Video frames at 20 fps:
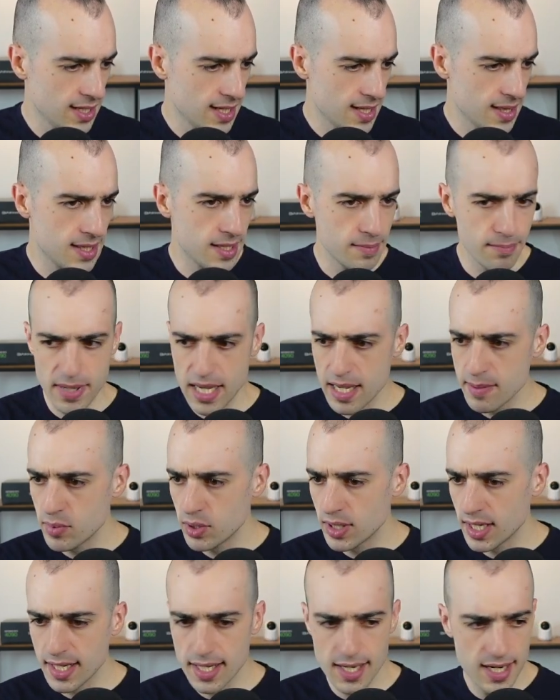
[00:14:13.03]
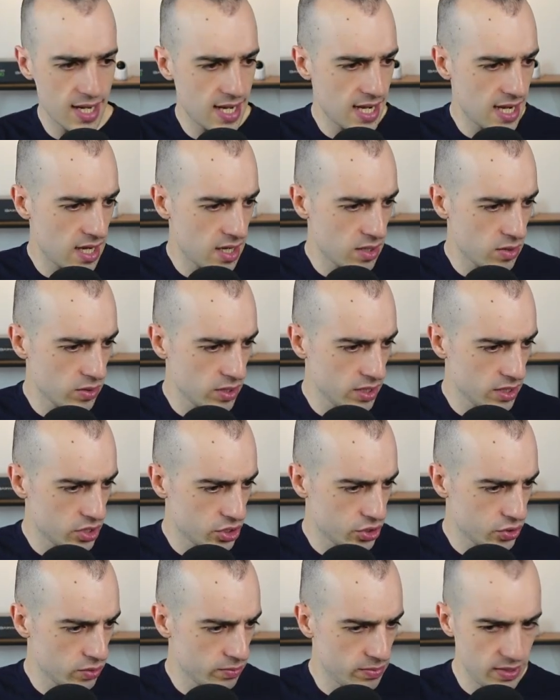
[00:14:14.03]
the memory, and now it
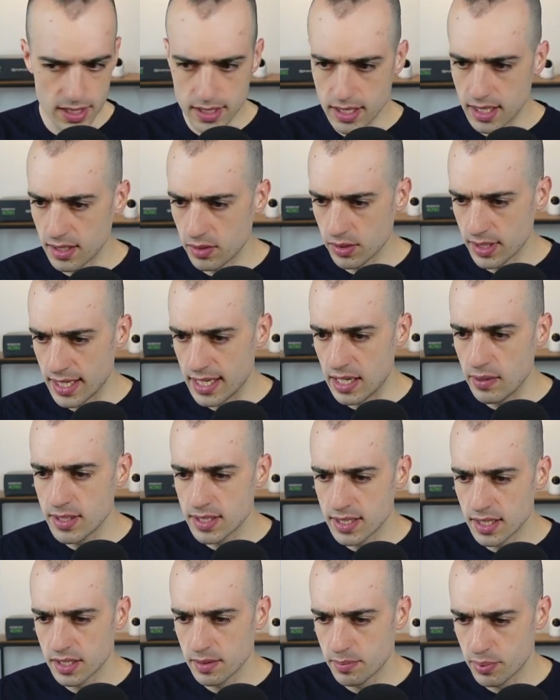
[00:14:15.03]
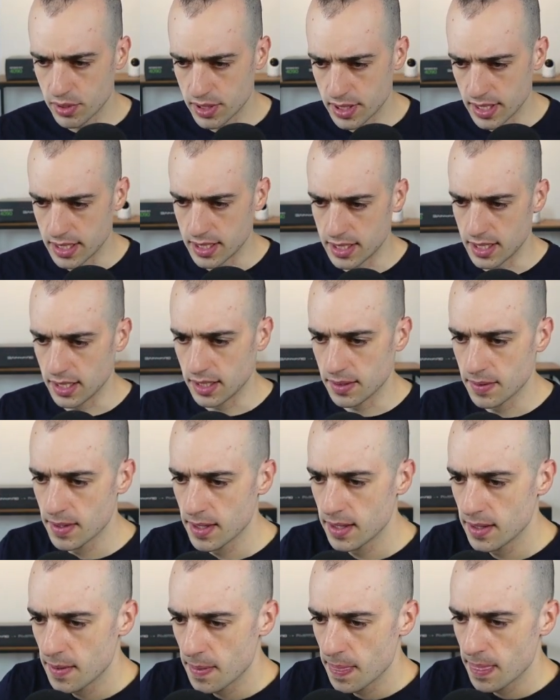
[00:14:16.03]
should be started. Okay, now it started processing.
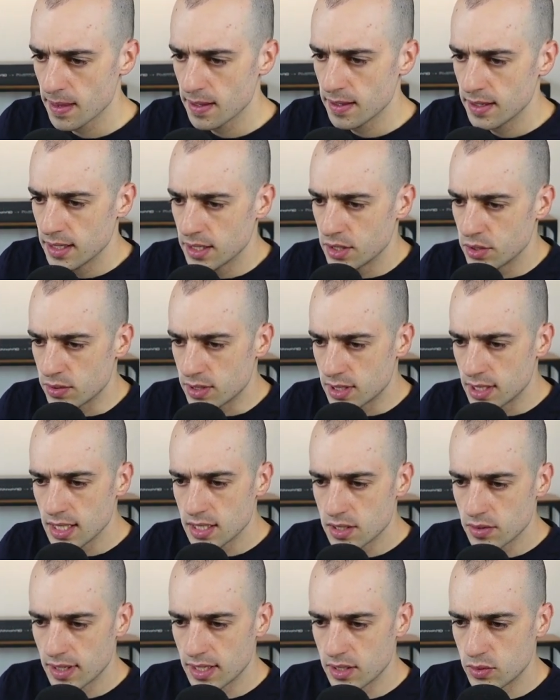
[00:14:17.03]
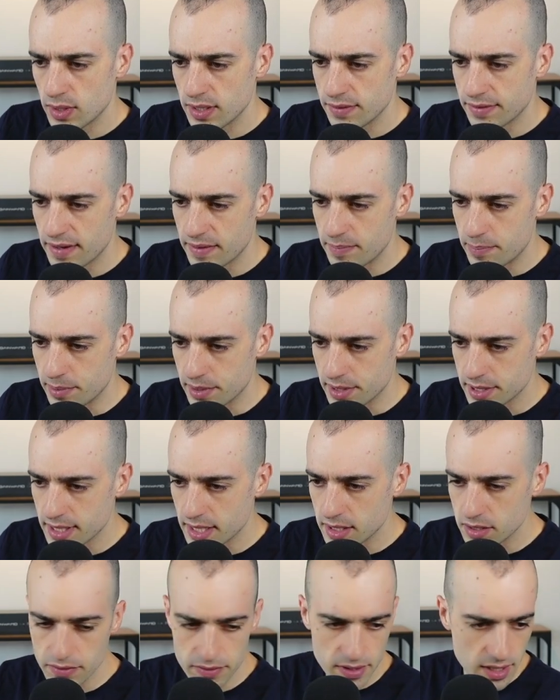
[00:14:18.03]
You see it's already
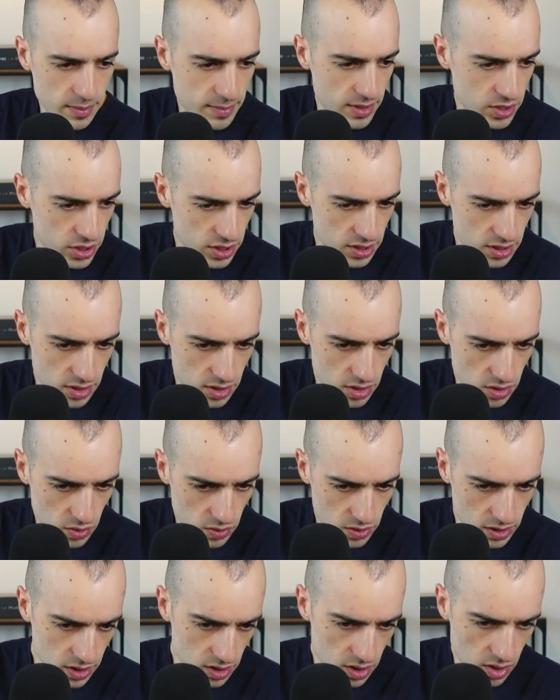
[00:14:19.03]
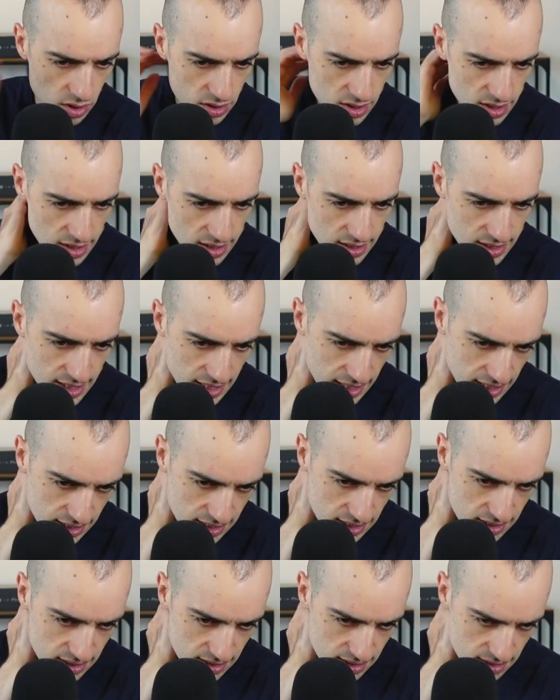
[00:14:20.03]
25% of the images. So in total, it
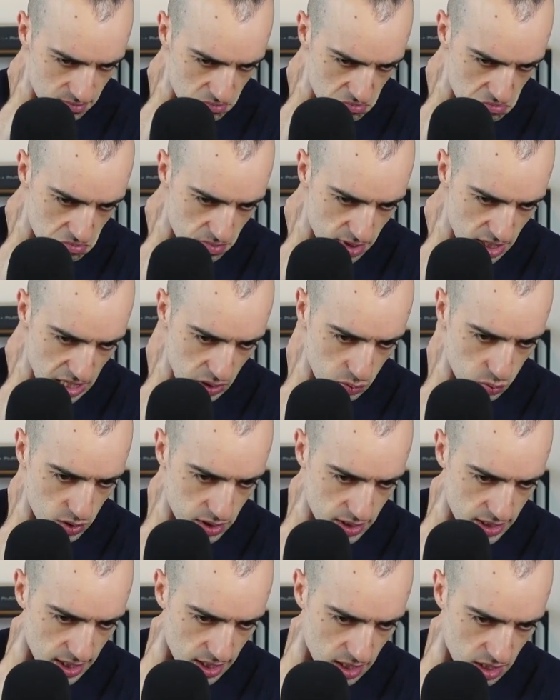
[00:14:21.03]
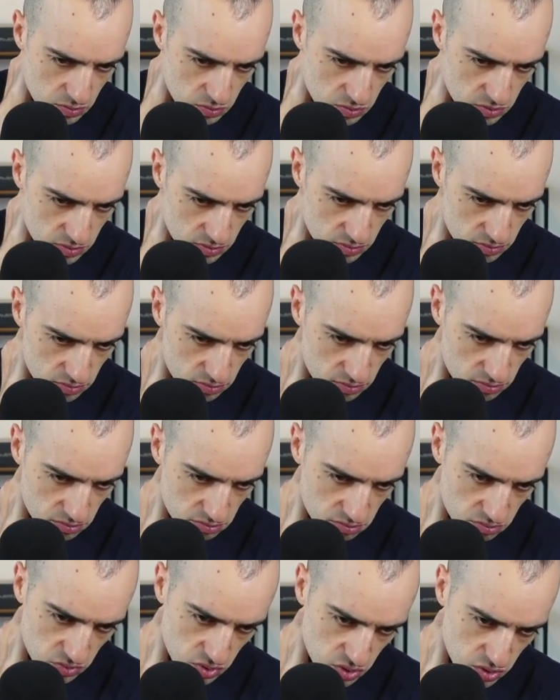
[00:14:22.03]
takes, I would say, around
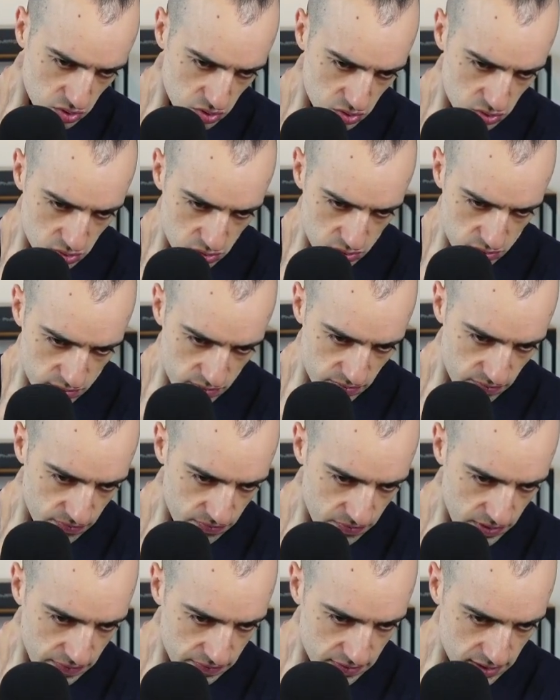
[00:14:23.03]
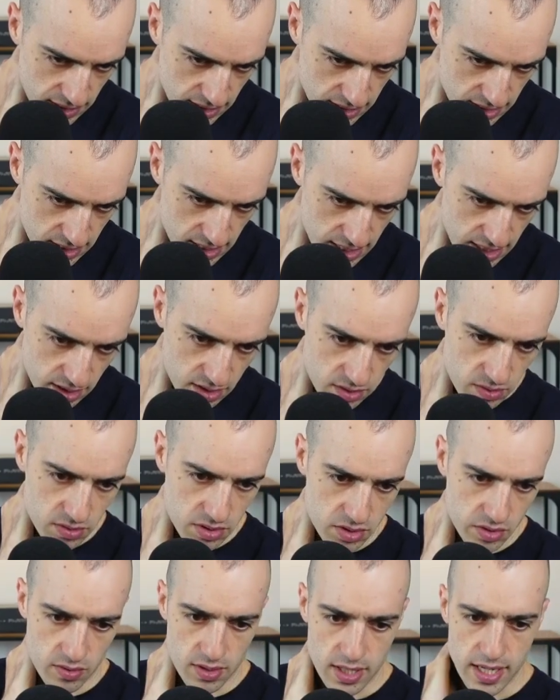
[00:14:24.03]
15
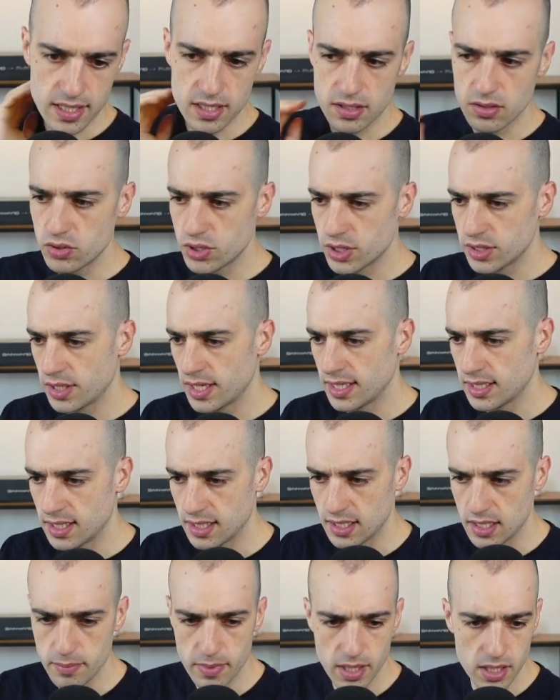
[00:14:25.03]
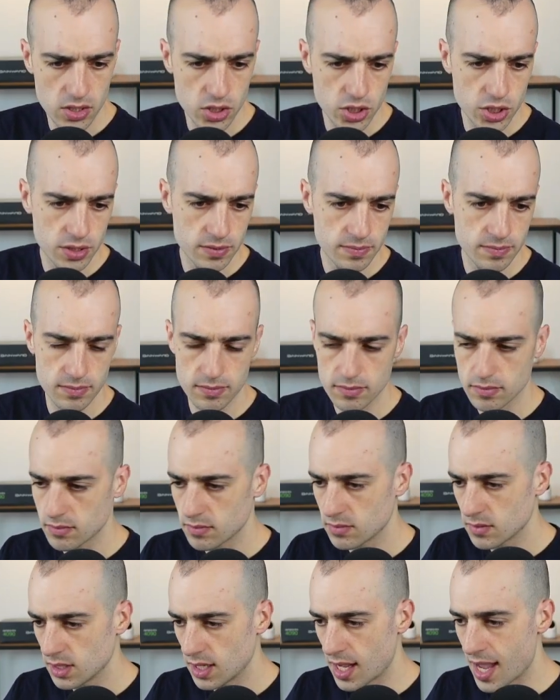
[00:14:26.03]
seconds or less to generate the image.
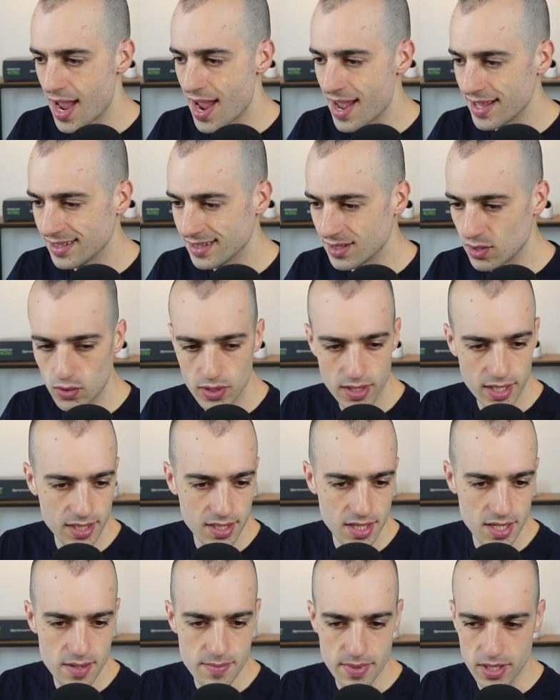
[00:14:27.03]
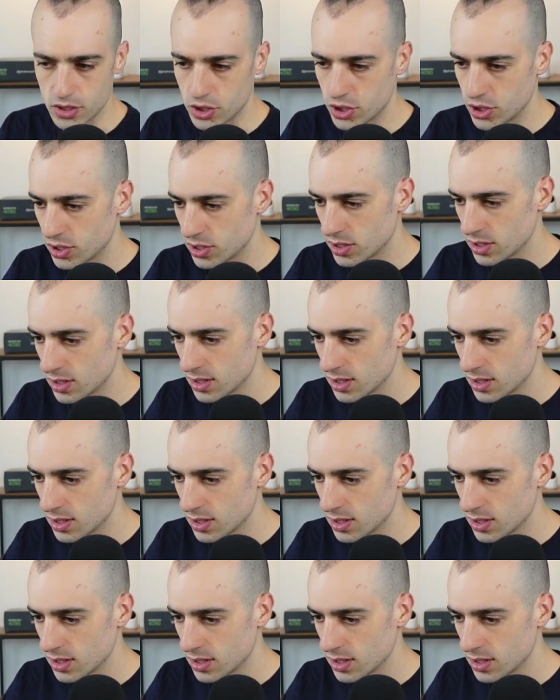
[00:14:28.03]
And look at the image.